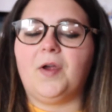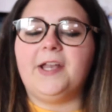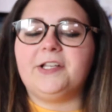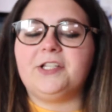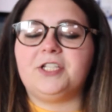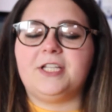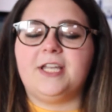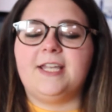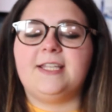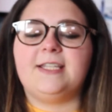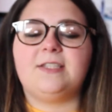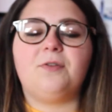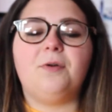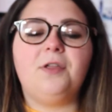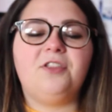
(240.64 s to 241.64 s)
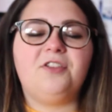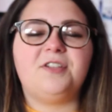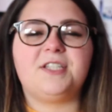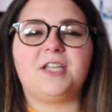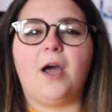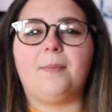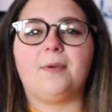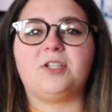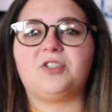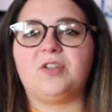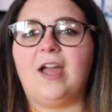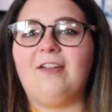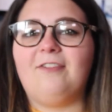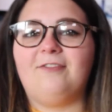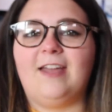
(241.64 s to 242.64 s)
Grinch is going through his cupboards
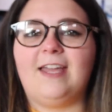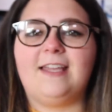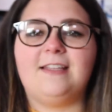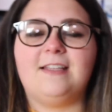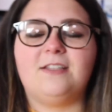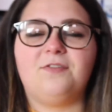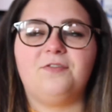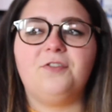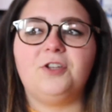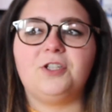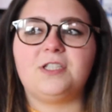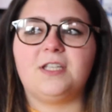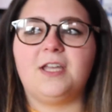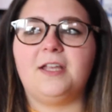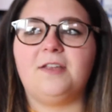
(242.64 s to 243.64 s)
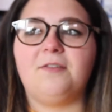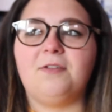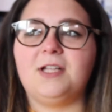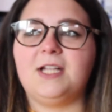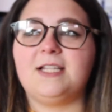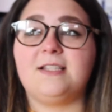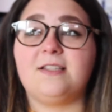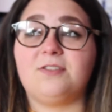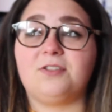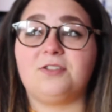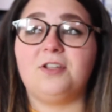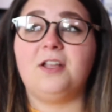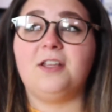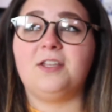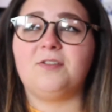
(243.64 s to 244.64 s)
trying to find food, and he realises there's
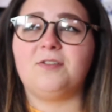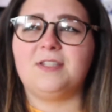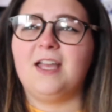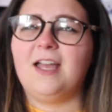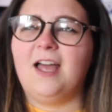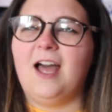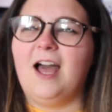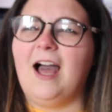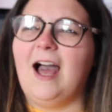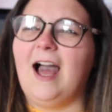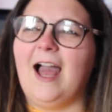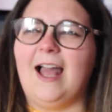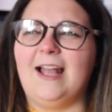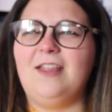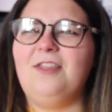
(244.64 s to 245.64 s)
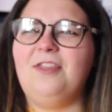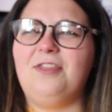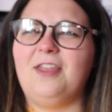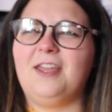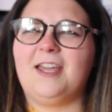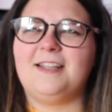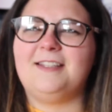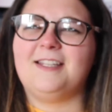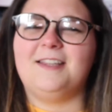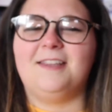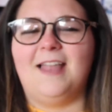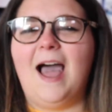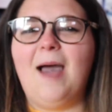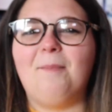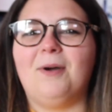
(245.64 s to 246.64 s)
none, and he goes, I didn't think I did
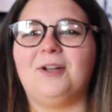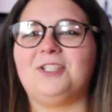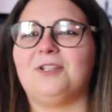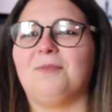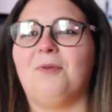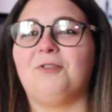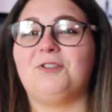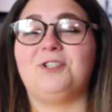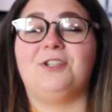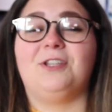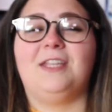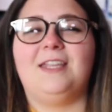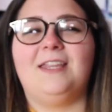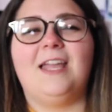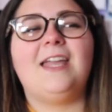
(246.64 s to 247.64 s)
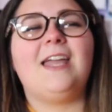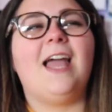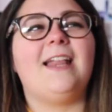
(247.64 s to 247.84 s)
that much emotional eating.